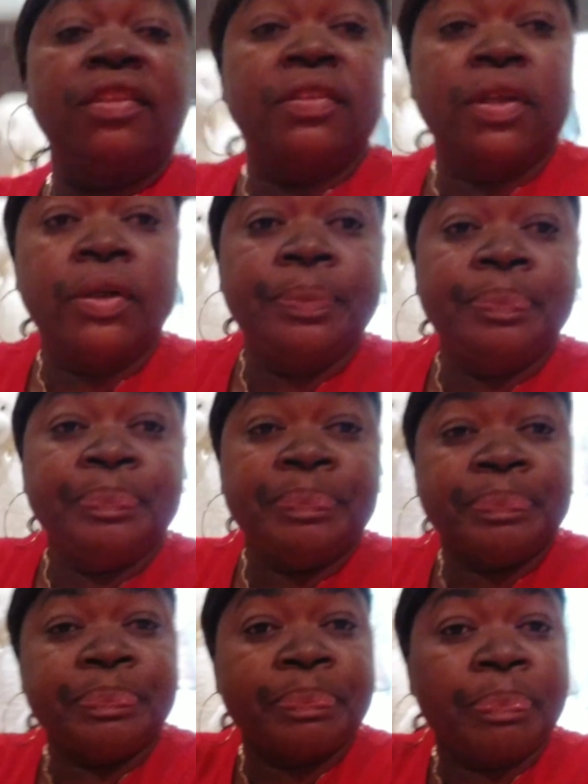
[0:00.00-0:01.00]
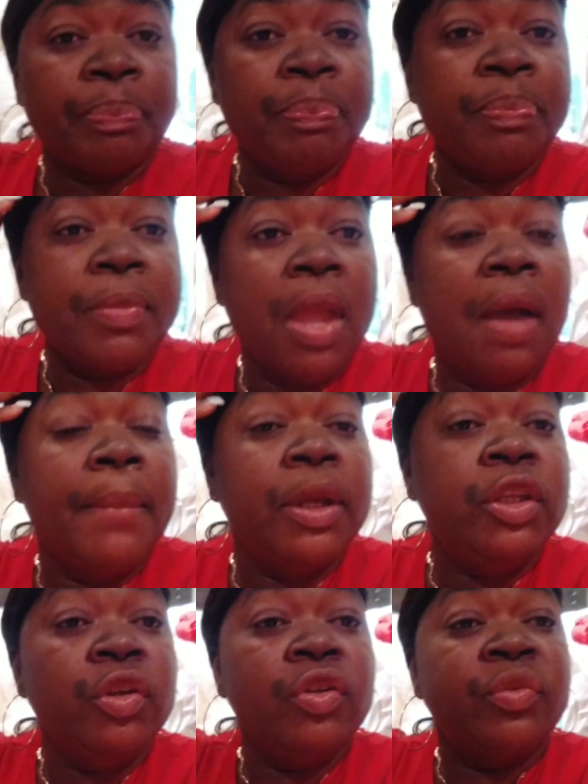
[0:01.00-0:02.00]
So, I'm
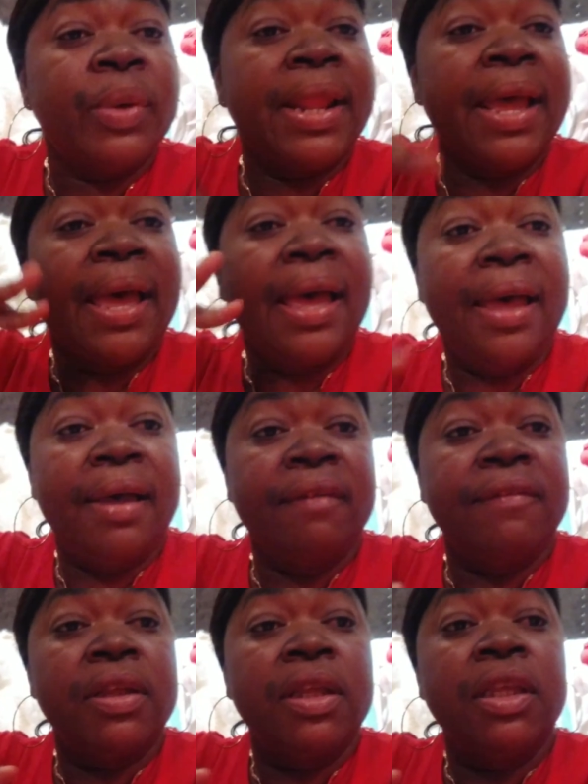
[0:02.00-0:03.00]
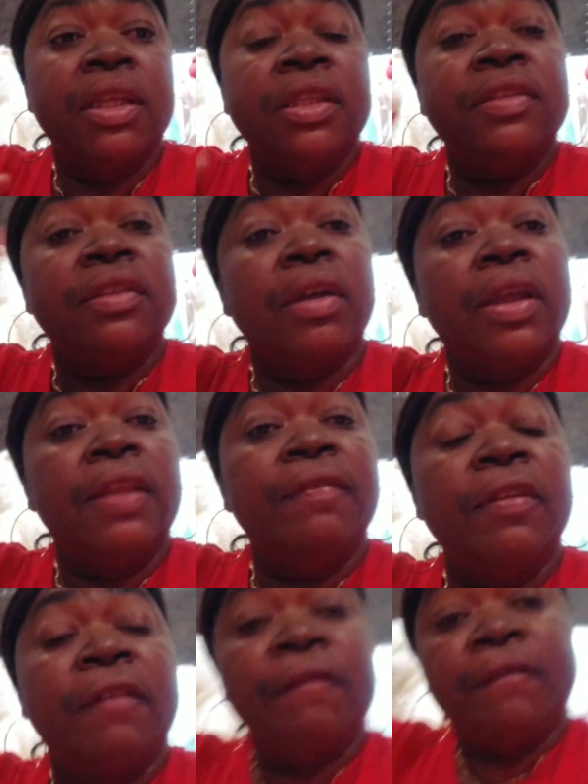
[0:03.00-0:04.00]
going to use what I have. So,
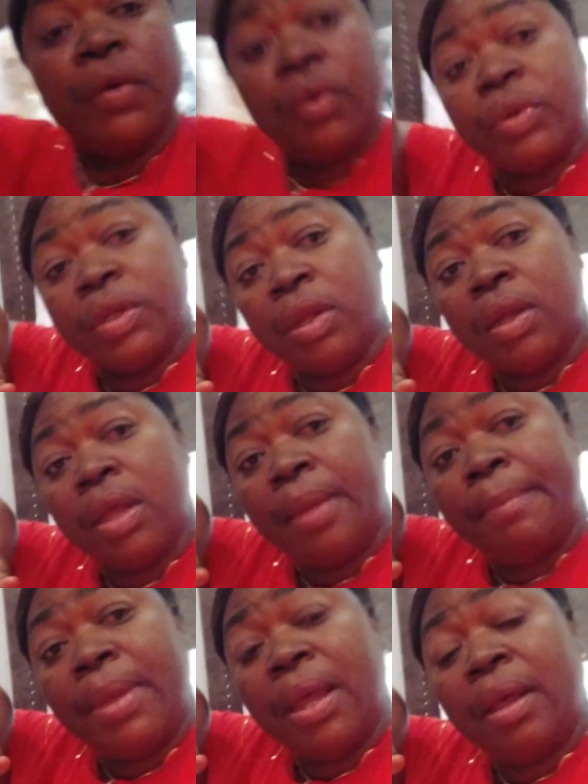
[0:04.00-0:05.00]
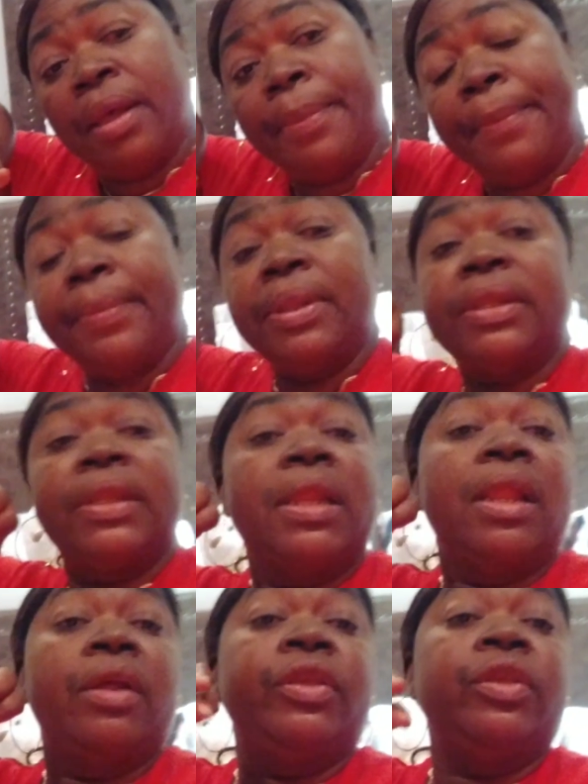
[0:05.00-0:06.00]
if the phone don't come back up,
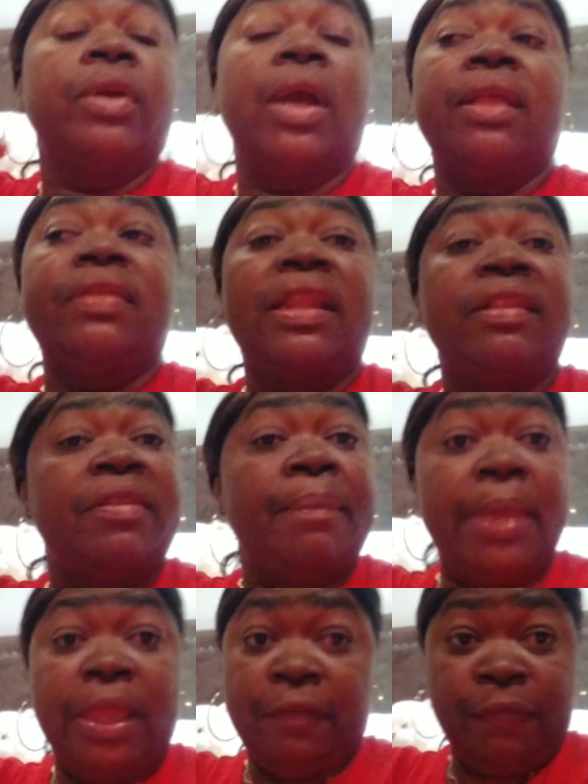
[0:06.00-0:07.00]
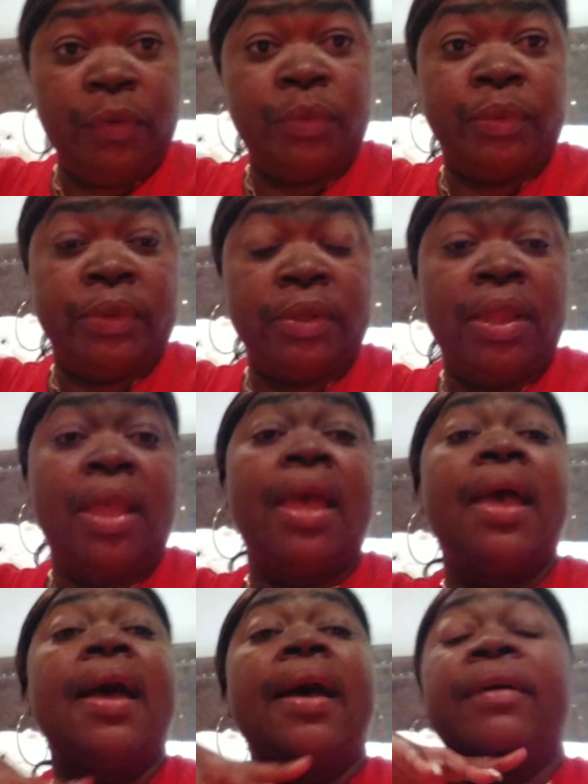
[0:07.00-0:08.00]
then because that's the main phone,
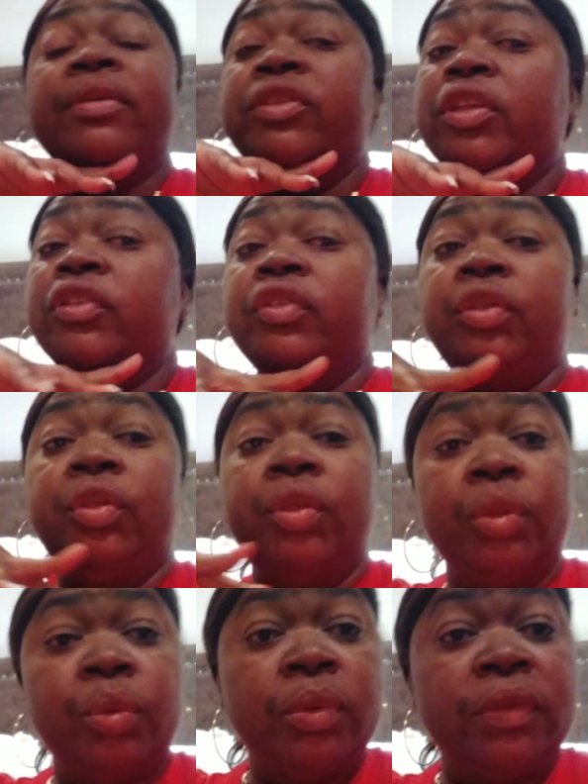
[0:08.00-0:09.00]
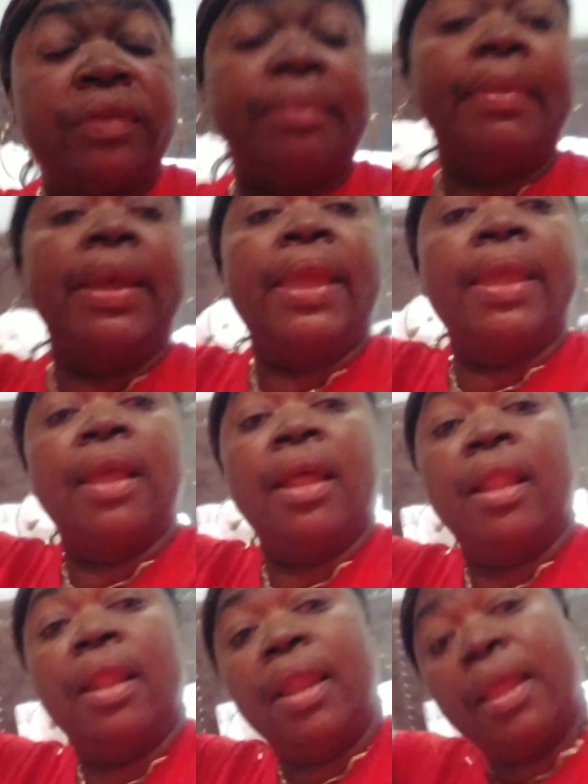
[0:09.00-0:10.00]
I'll just use my
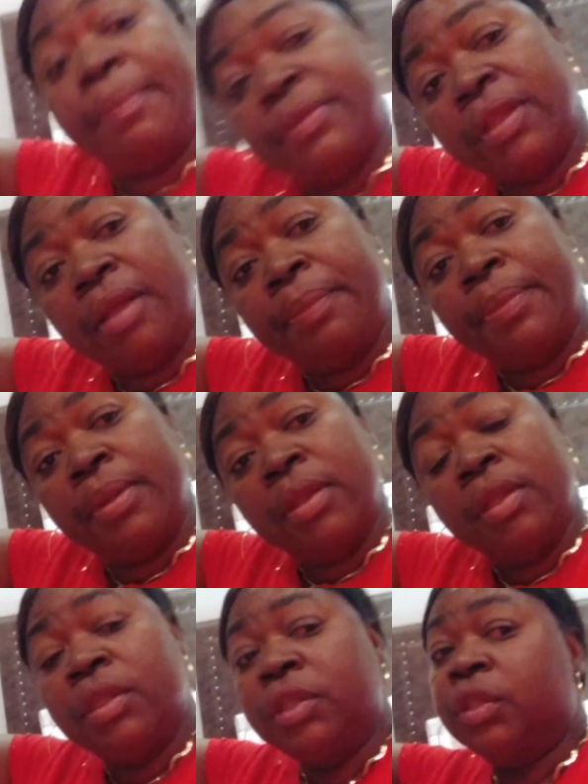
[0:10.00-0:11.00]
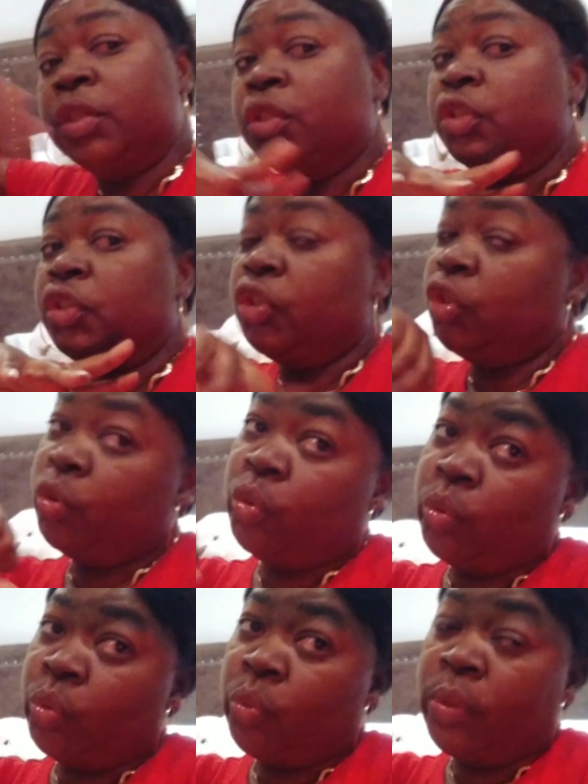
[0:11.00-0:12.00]
laptop to
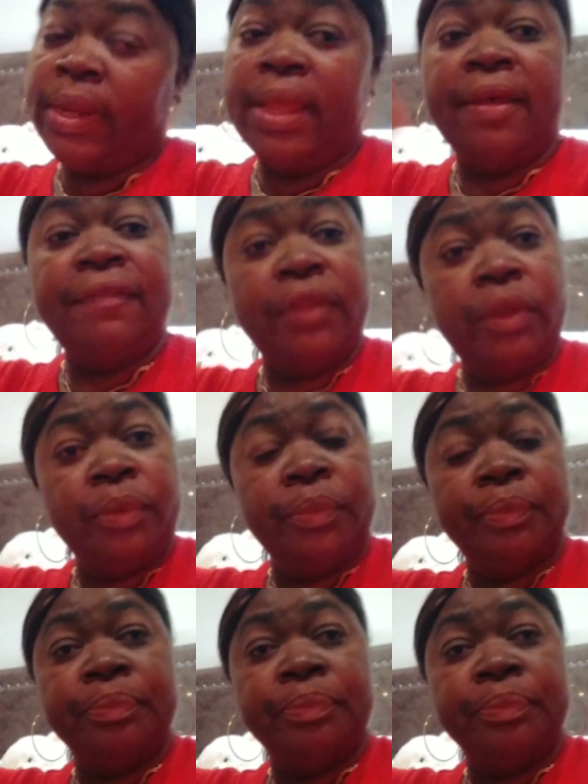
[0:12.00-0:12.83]
do what I have to do.